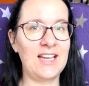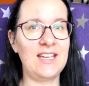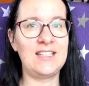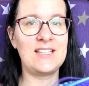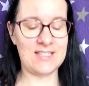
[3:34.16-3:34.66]

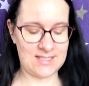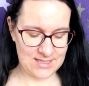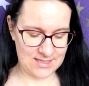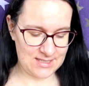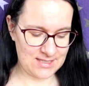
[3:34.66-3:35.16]
It has
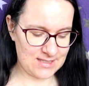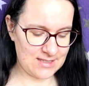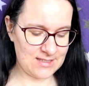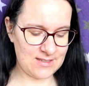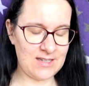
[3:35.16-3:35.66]
this
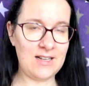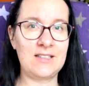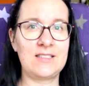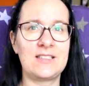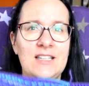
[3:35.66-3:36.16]

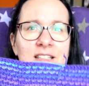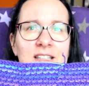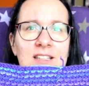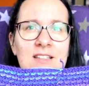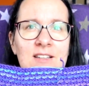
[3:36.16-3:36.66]

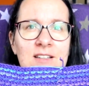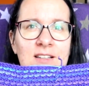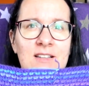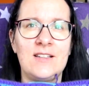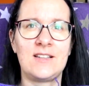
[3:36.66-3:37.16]
alternating
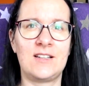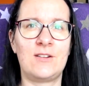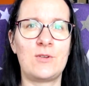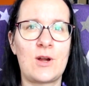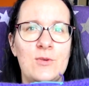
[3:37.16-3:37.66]

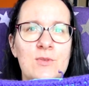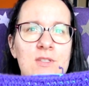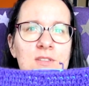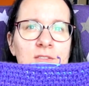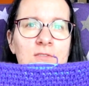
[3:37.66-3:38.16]

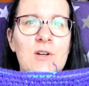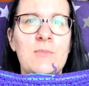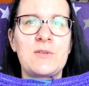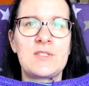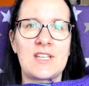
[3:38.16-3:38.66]
rows.
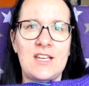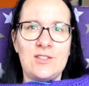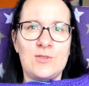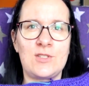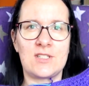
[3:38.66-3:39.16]
From outside
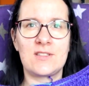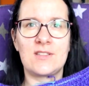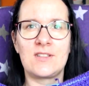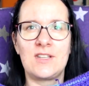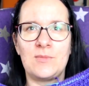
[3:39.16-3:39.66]
you just
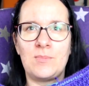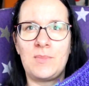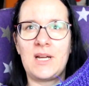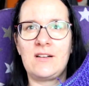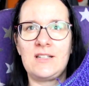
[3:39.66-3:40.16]
can
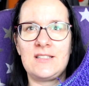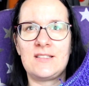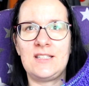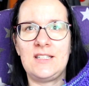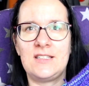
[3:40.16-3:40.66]
barely
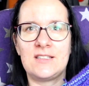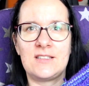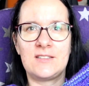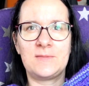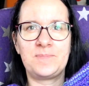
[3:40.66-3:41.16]
see
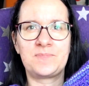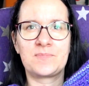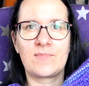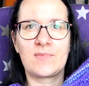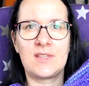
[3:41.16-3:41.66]
the
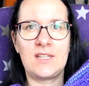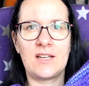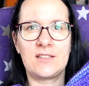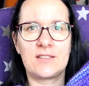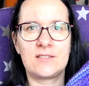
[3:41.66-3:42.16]

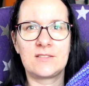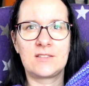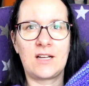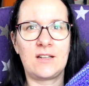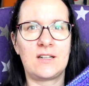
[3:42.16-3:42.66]
other
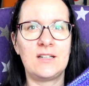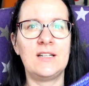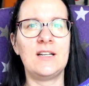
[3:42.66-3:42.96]
color,